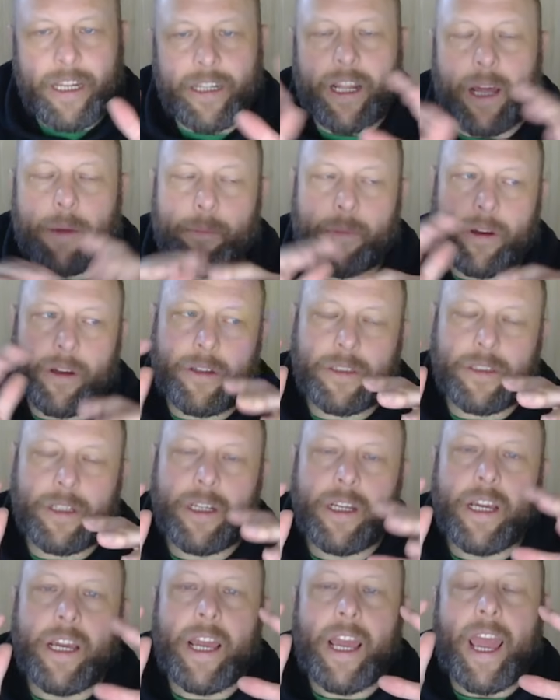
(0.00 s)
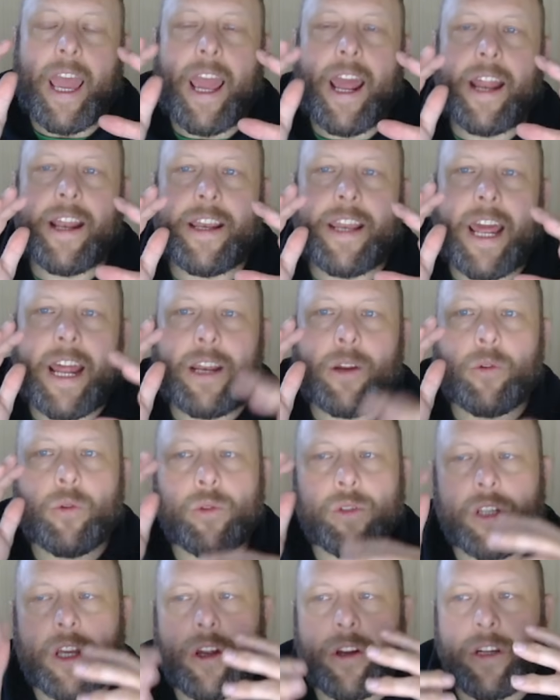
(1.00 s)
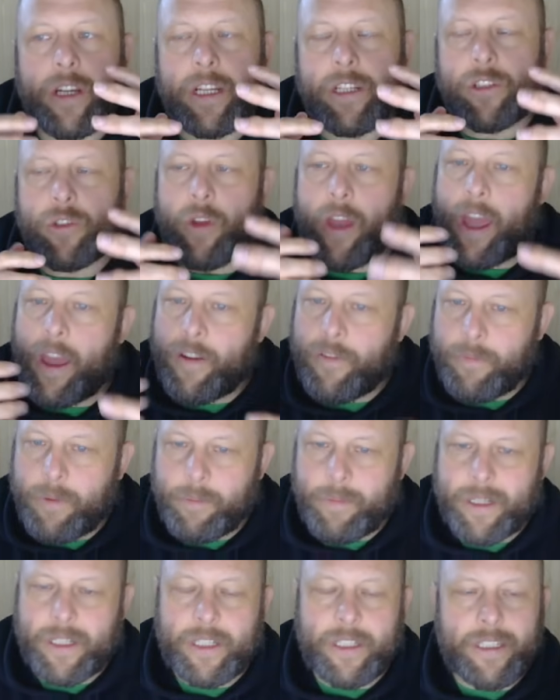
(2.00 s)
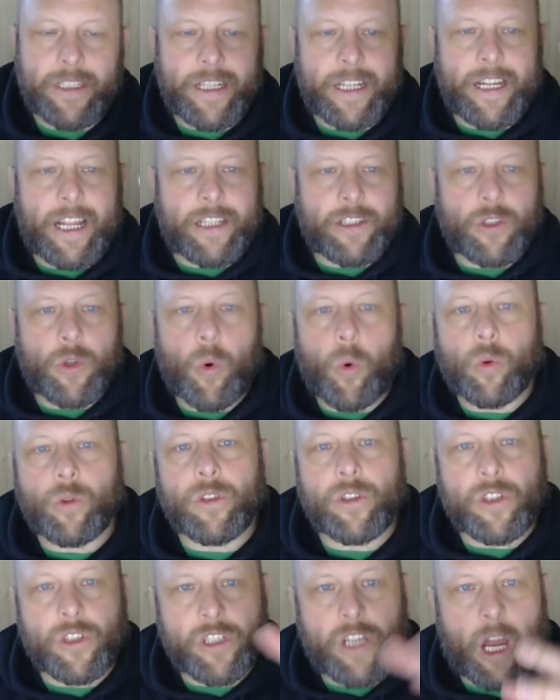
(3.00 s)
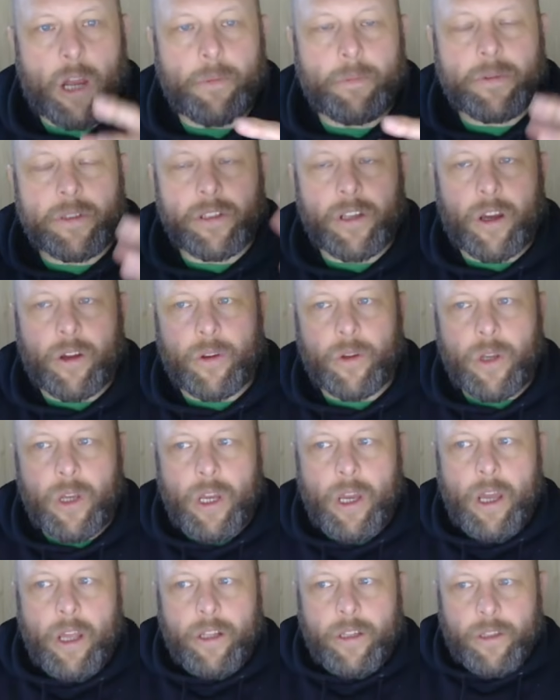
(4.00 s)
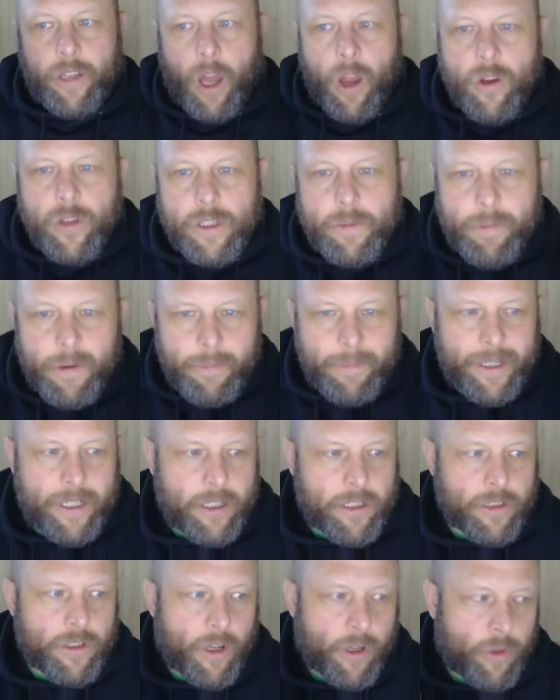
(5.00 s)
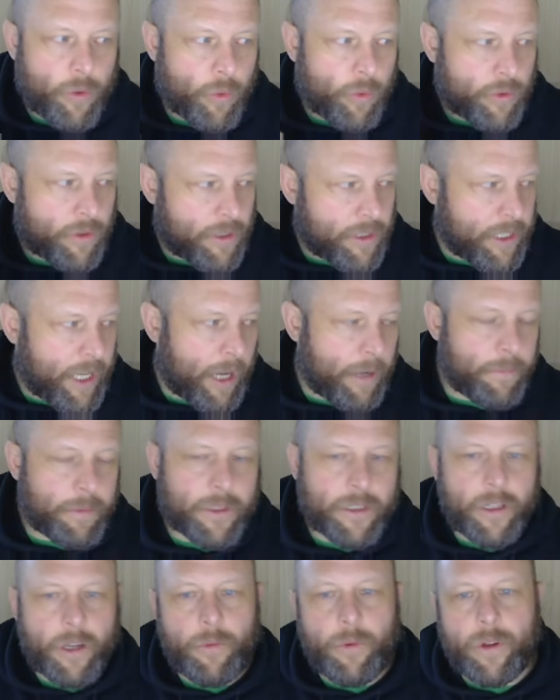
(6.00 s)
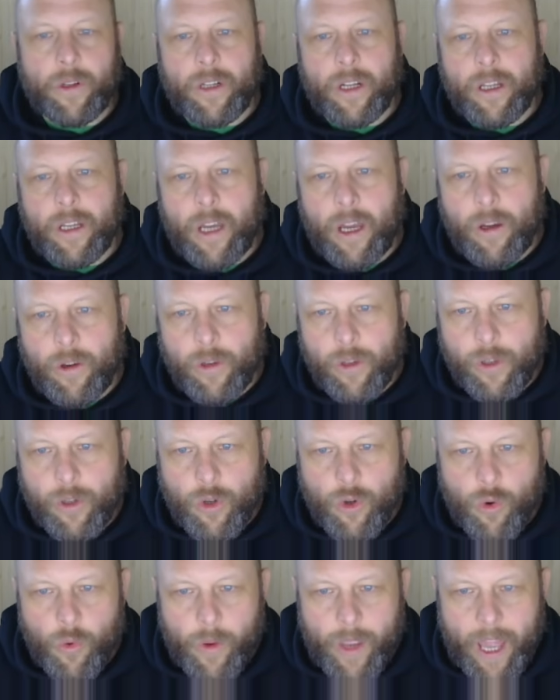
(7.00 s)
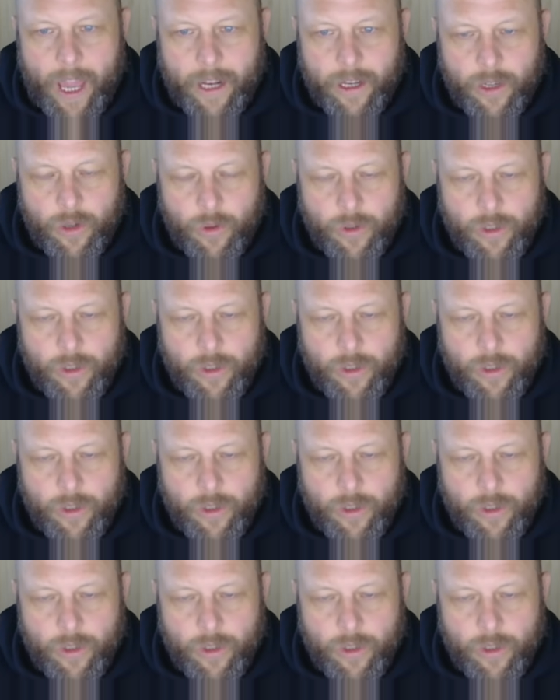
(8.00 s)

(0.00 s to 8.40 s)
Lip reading: number, and that also needs to have permissions, and it's called scopes. So those permissions are called scopes. So we're going to go create new